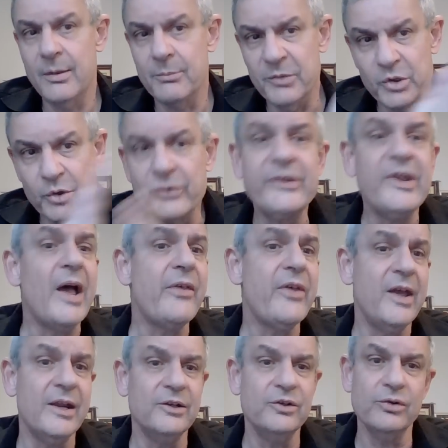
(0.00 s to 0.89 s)
But on the
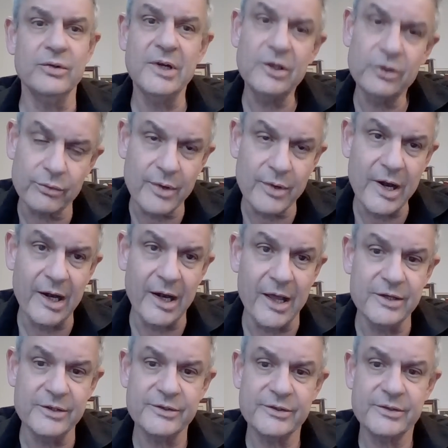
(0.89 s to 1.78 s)
other hand, you need to
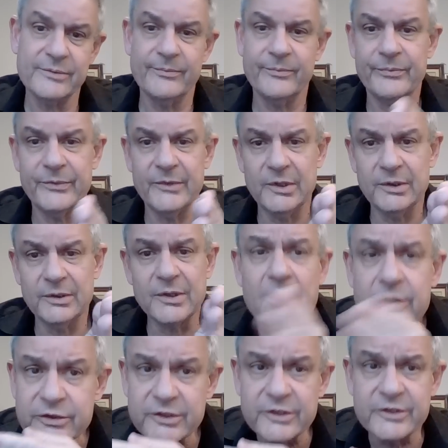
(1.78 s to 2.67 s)
realize that
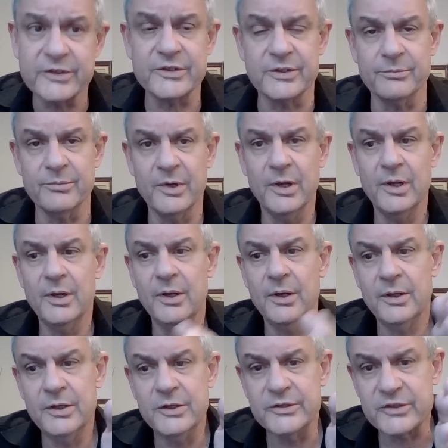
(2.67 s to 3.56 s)
narcissism
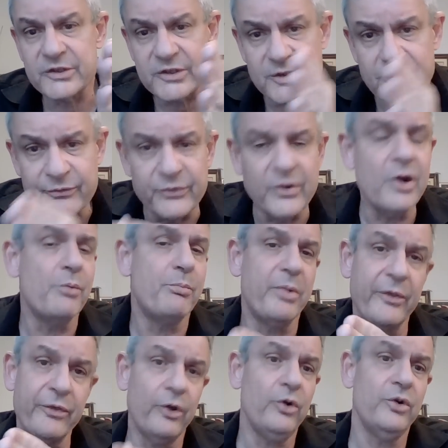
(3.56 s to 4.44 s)
is a severe
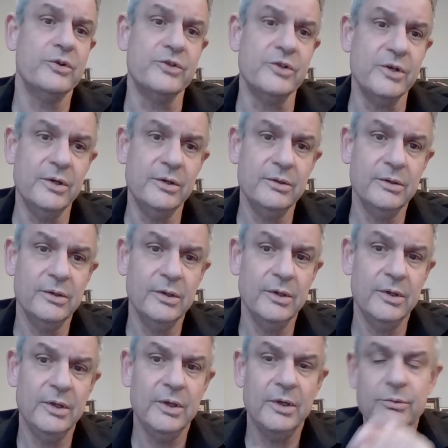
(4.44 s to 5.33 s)
pathology
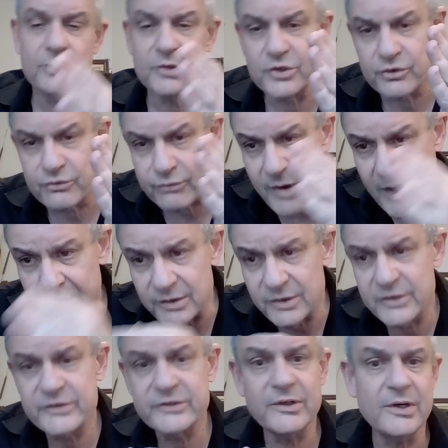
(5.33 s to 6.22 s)
which
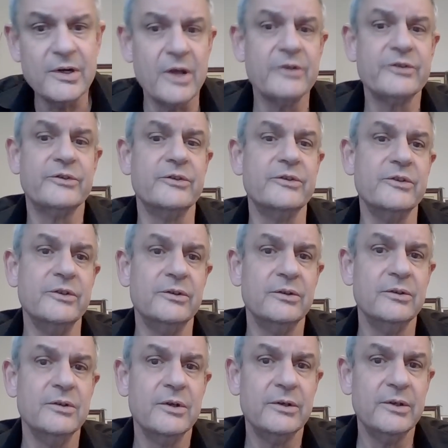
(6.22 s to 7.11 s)
renders the narcissist,
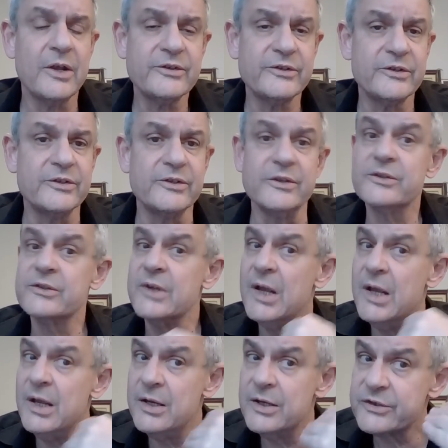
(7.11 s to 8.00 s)
narcissist
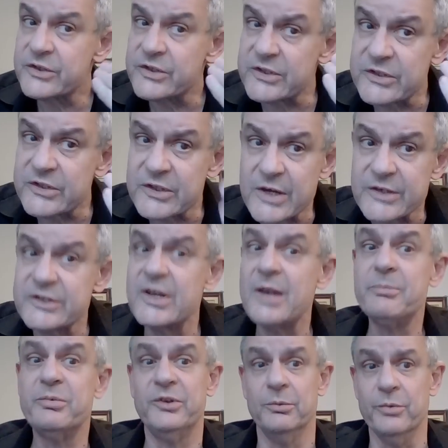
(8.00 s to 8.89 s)

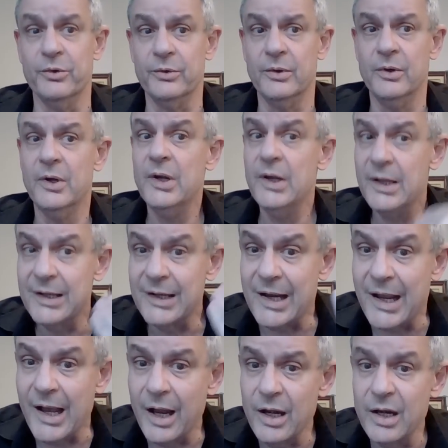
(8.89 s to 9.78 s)
susceptible,
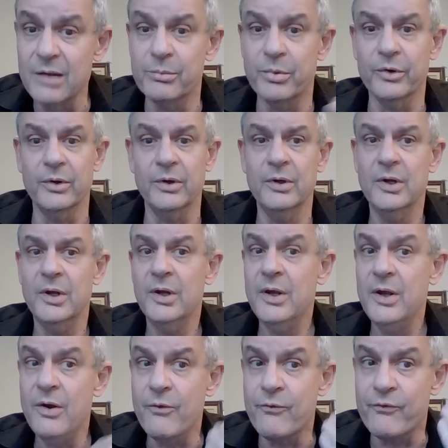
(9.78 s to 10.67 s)
gullible,
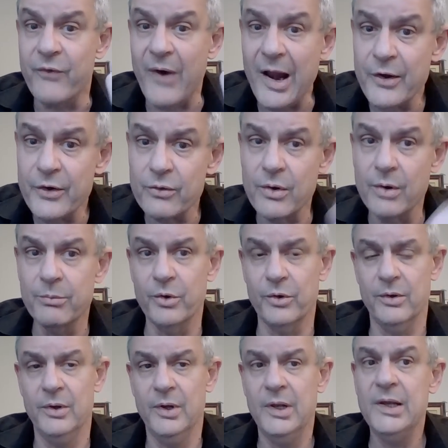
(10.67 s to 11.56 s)

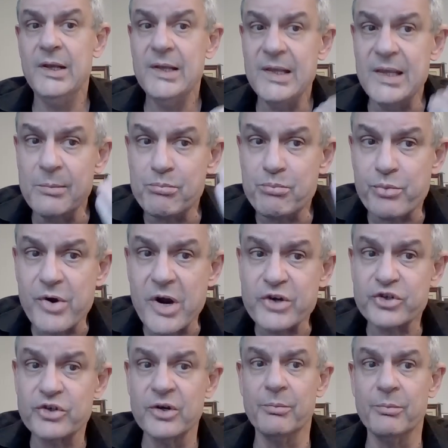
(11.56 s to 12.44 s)
vulnerable,
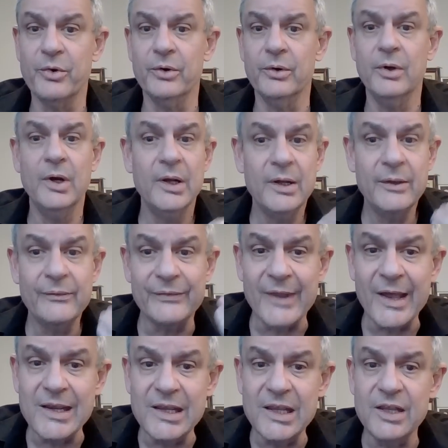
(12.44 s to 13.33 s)
impressionable,
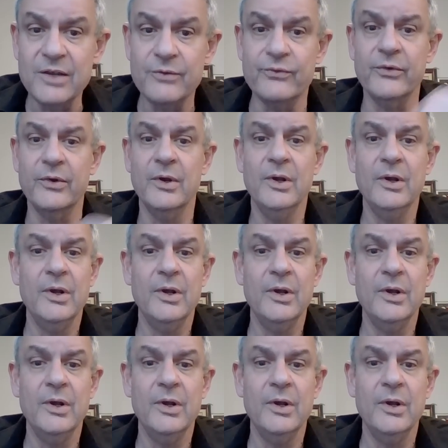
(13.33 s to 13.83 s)
naive,